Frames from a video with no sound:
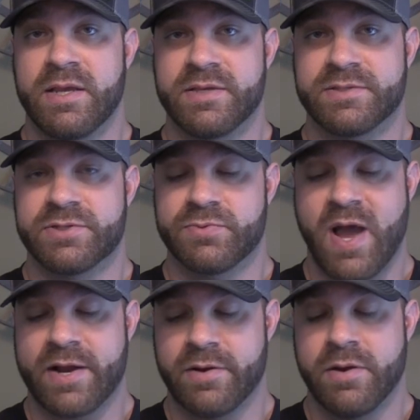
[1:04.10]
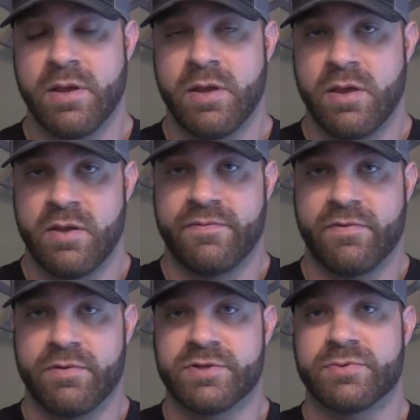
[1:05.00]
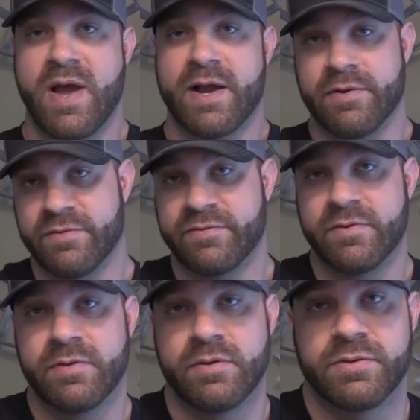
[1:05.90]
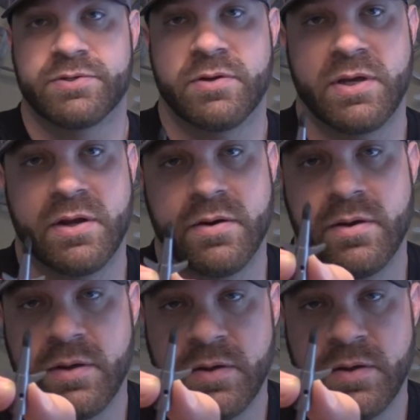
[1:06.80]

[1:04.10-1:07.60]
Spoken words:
is the Schwacker. For the Schwackers, I'll show you here.